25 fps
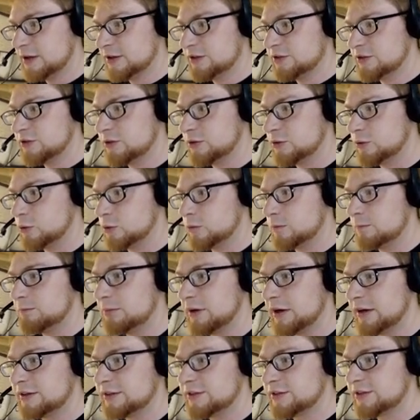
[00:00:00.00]
to
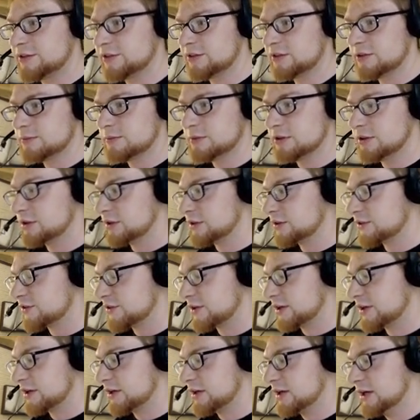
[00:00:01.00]
bytes because
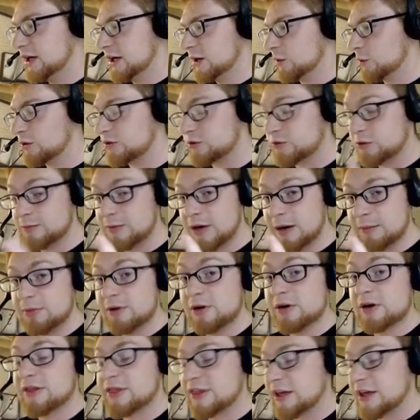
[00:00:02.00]
I was remembered.